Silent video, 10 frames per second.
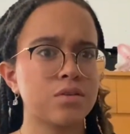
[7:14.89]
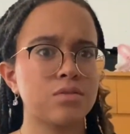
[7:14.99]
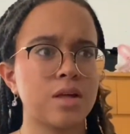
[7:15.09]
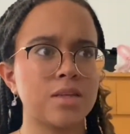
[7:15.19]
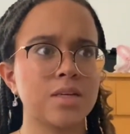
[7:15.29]
So
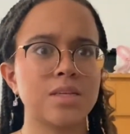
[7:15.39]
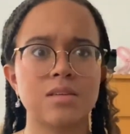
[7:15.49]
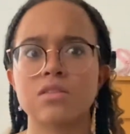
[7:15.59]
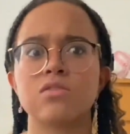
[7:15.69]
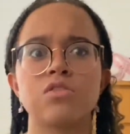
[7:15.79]
that's like
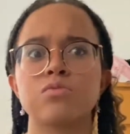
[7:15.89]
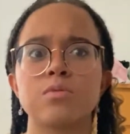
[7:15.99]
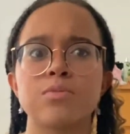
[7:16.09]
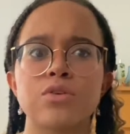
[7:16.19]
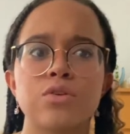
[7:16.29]
$6 per
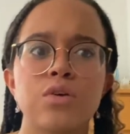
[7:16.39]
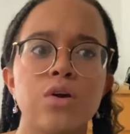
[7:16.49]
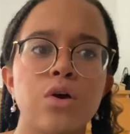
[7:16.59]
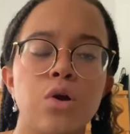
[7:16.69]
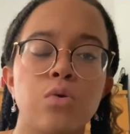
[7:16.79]
book,
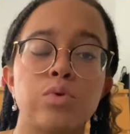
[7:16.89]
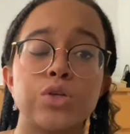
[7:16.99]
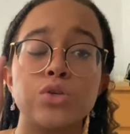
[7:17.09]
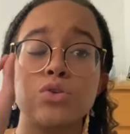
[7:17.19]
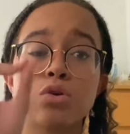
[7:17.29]
which
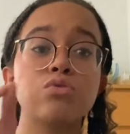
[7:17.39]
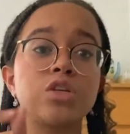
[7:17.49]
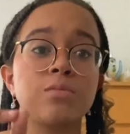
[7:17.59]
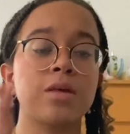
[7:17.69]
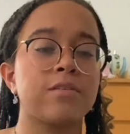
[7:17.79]
is so
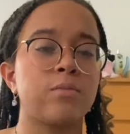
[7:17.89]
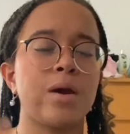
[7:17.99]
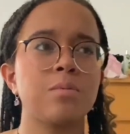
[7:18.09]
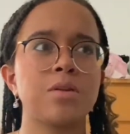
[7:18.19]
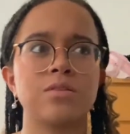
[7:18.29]
cheap. Like if you buy
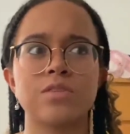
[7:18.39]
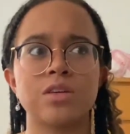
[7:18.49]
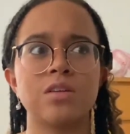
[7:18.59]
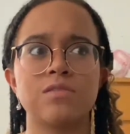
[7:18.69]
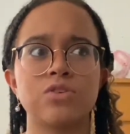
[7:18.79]
them
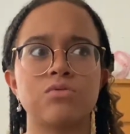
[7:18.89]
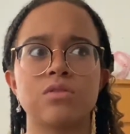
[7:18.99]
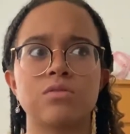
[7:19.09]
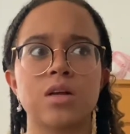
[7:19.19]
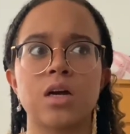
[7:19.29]
individually,
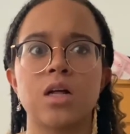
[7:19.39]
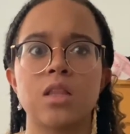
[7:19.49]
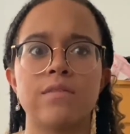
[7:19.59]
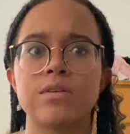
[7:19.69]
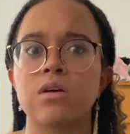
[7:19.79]
they're like
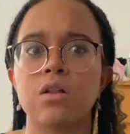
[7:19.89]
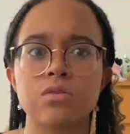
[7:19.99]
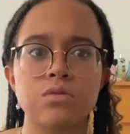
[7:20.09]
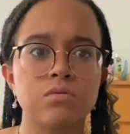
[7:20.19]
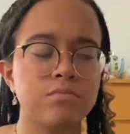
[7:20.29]
$11